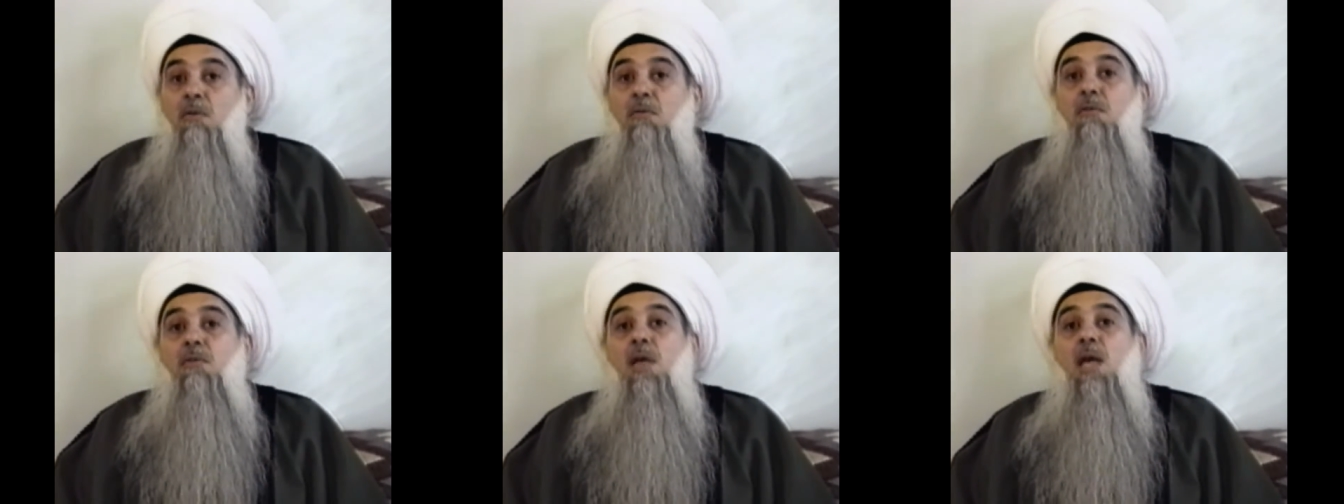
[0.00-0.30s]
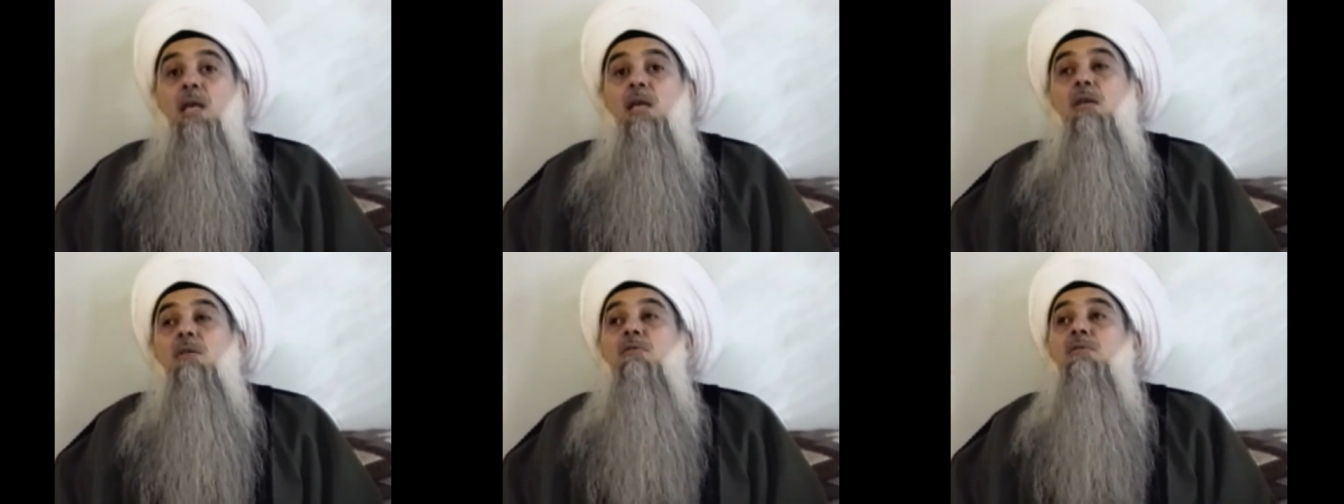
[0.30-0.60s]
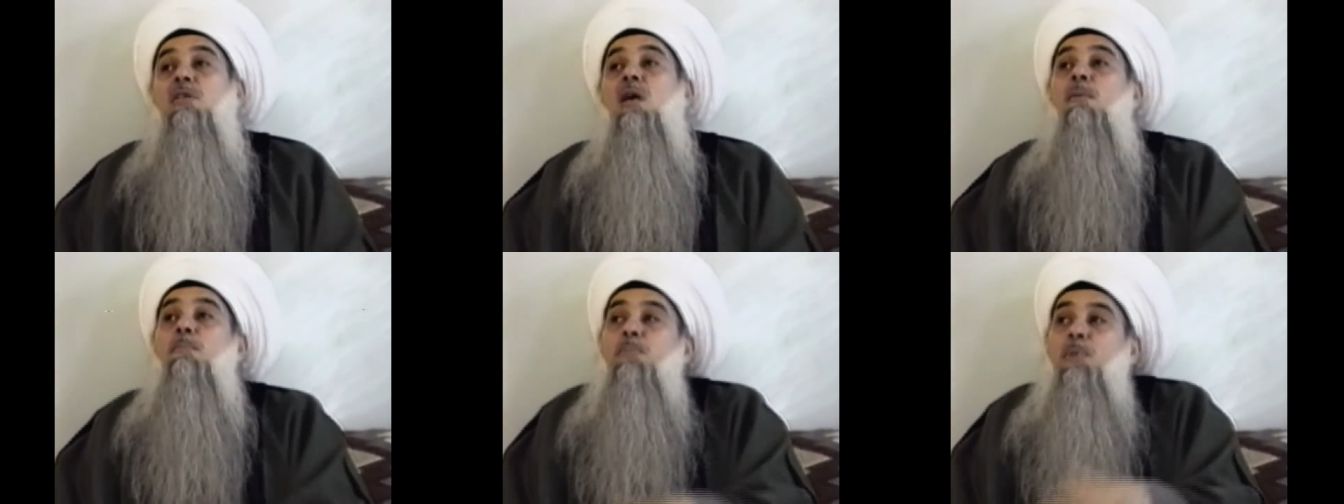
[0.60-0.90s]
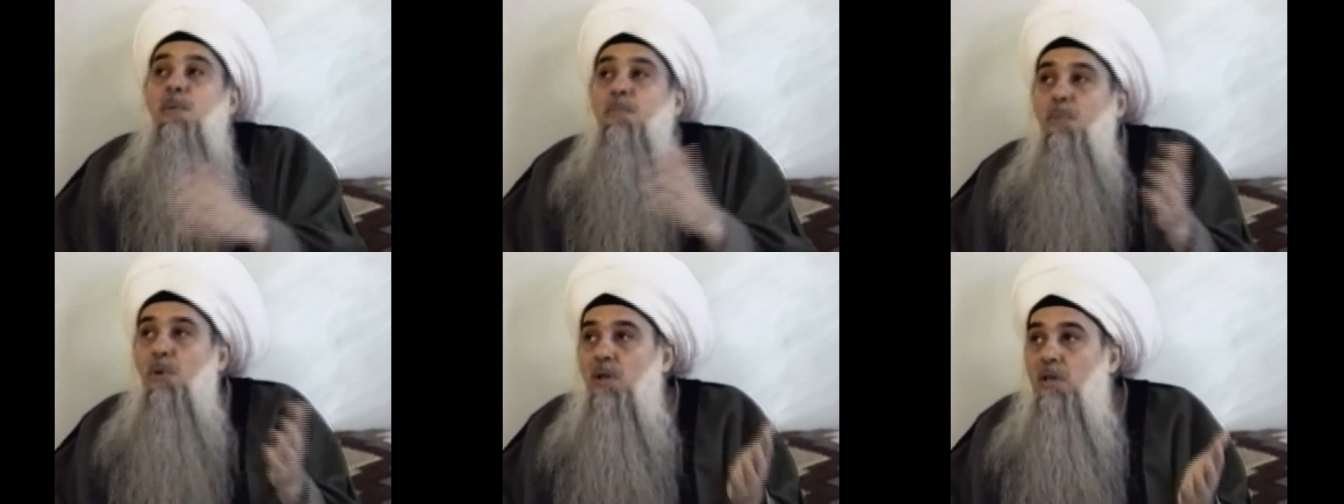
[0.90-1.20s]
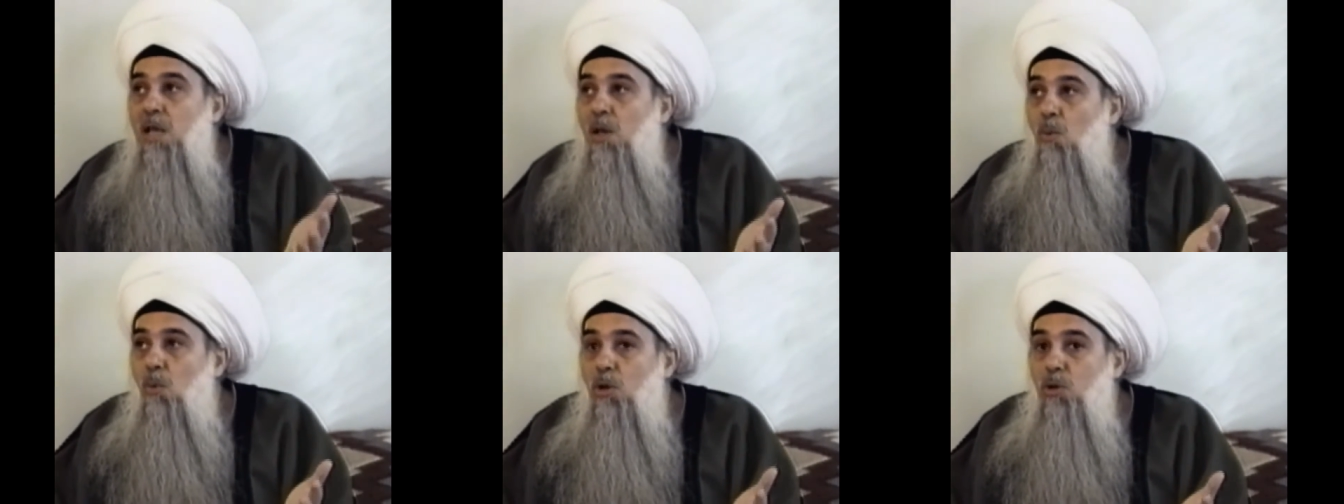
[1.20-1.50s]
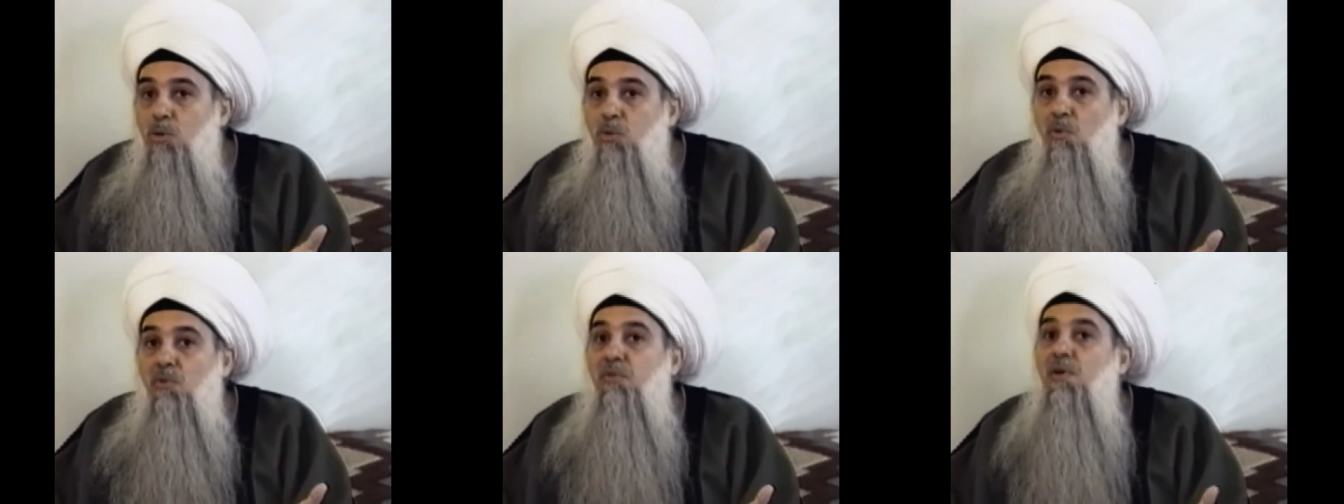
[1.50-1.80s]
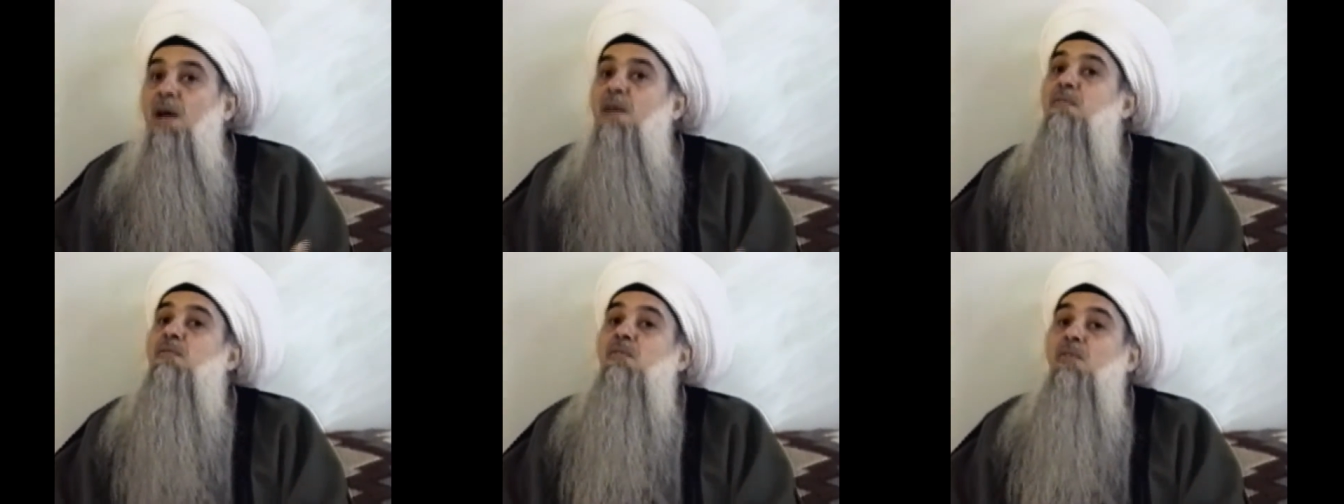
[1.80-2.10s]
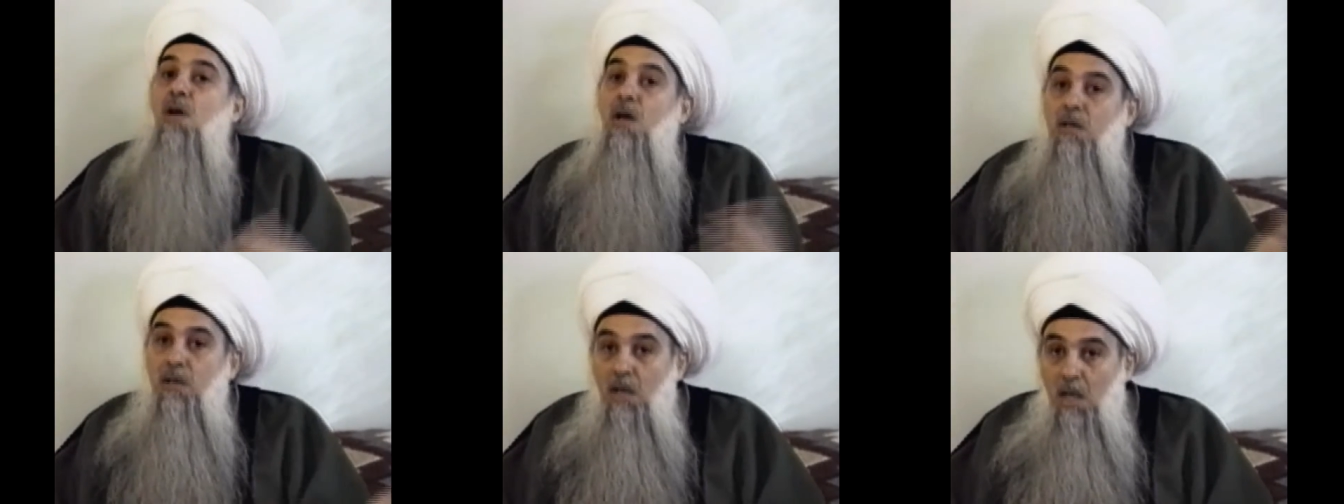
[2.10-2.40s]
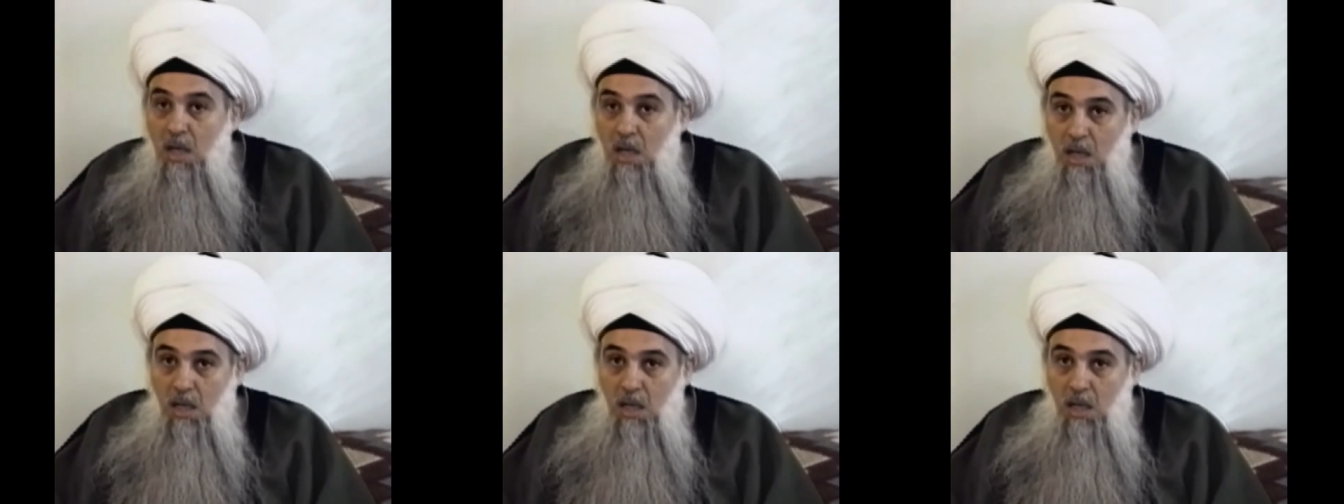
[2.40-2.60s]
They, some people, they want to find their